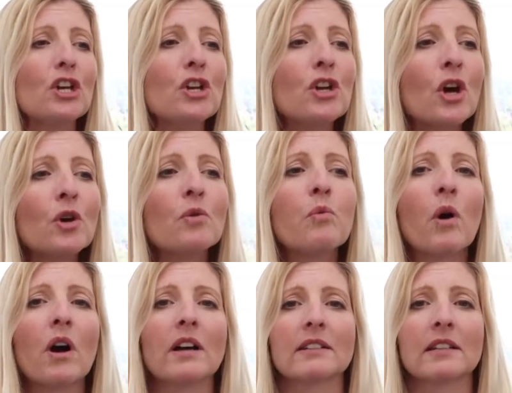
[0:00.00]
No
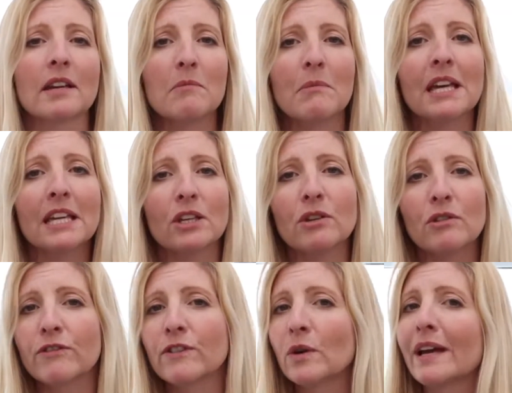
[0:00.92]
one can make
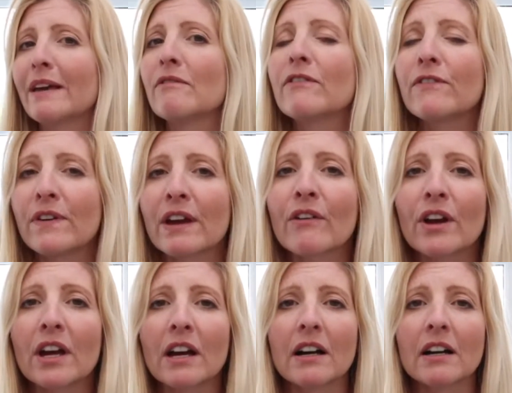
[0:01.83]
you feel
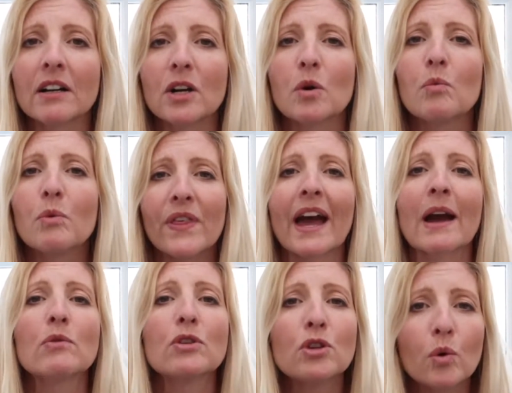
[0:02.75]
inferior
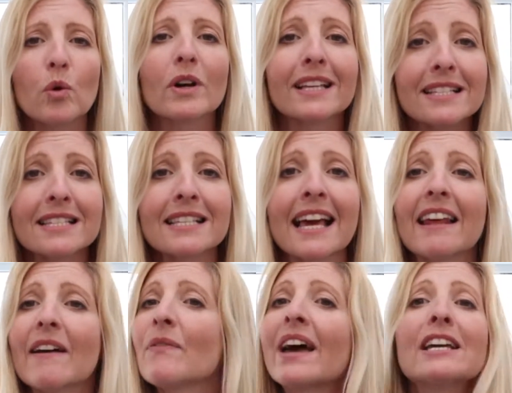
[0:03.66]
without your
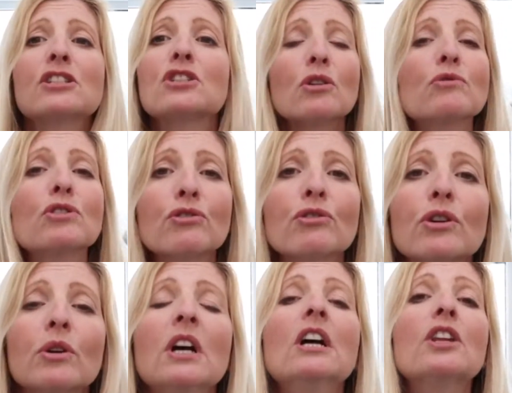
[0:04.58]
consent, and that is so
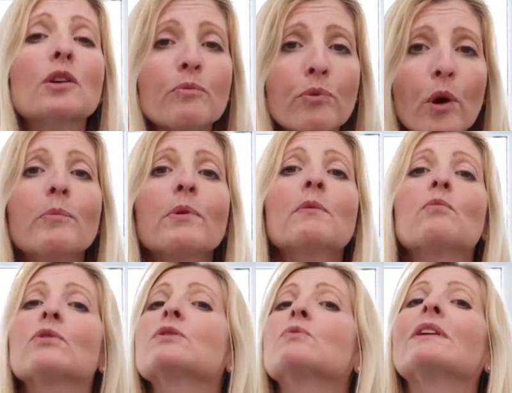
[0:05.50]
true. The
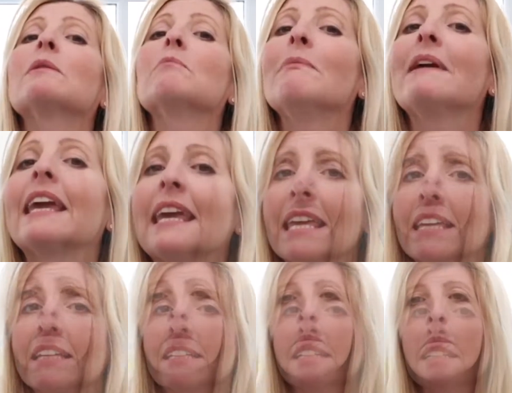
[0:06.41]
problem was with me,
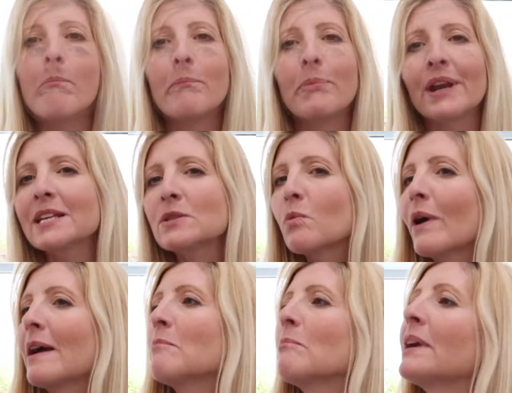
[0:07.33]
But it's
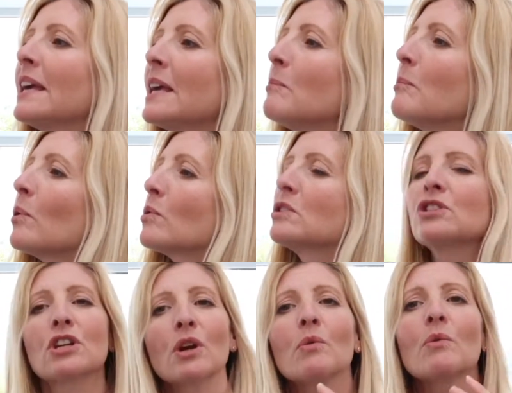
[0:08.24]
when people
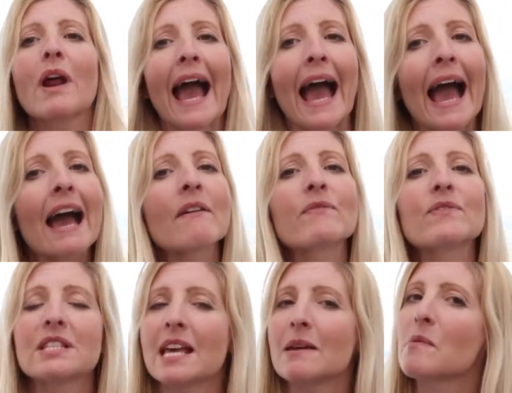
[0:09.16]
don't have
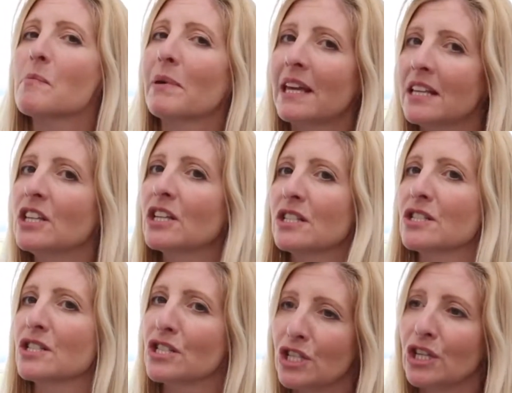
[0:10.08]
the same
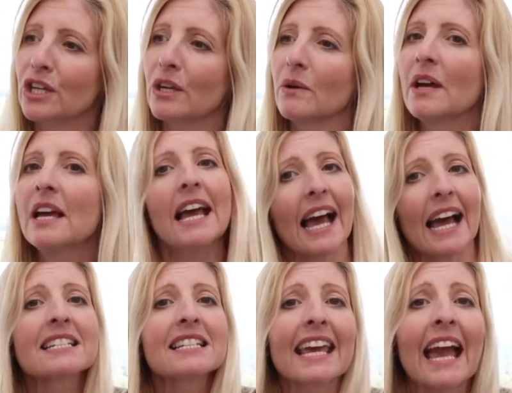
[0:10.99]
opinions as you
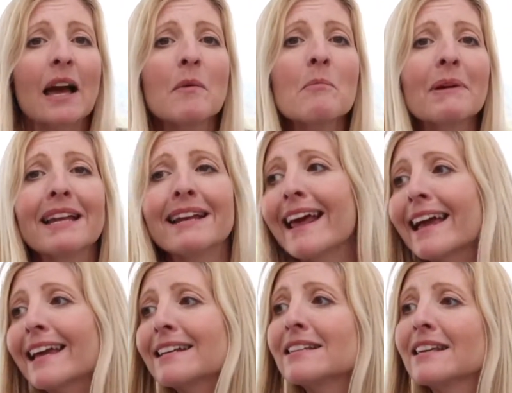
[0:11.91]
and can be
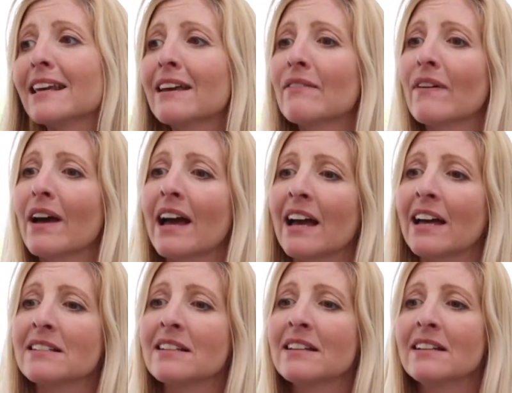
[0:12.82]
negative
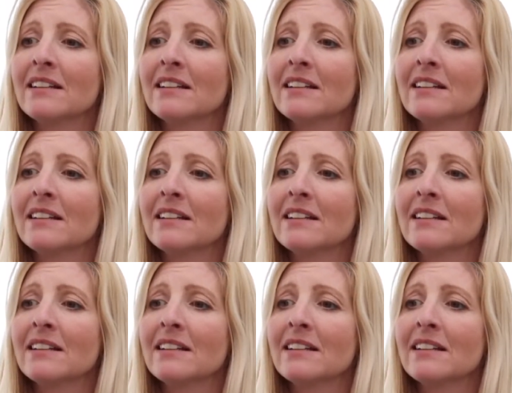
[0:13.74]
and